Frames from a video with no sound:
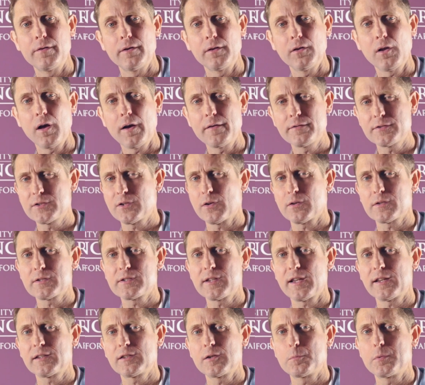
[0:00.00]
The livestock
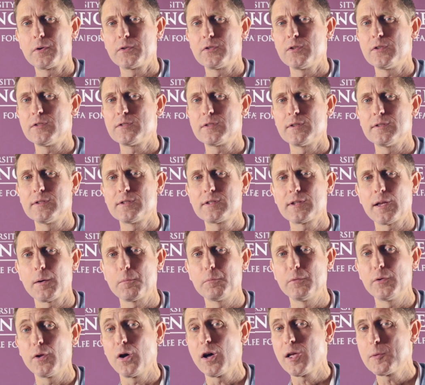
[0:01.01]
sector produces
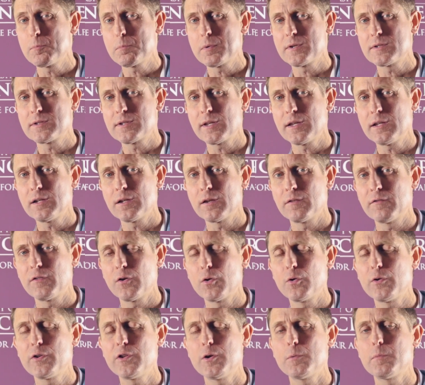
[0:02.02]
some nine percent of
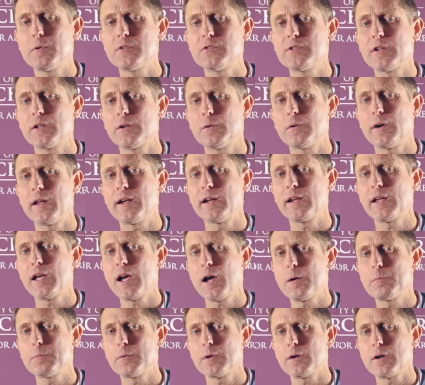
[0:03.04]
all human-generated
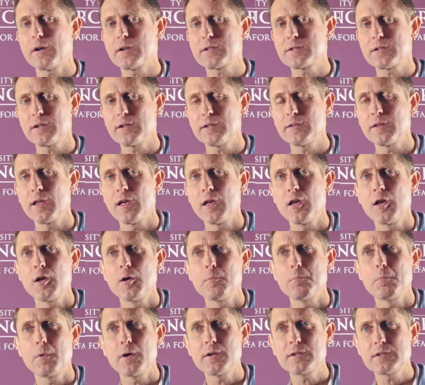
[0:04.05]
carbon dioxide,
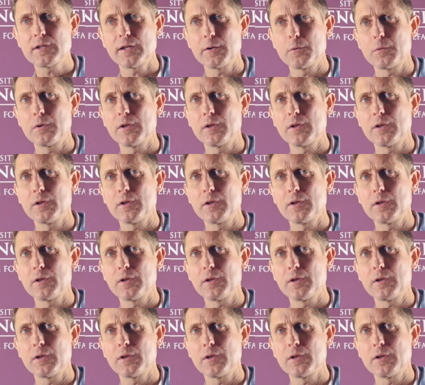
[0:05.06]
mostly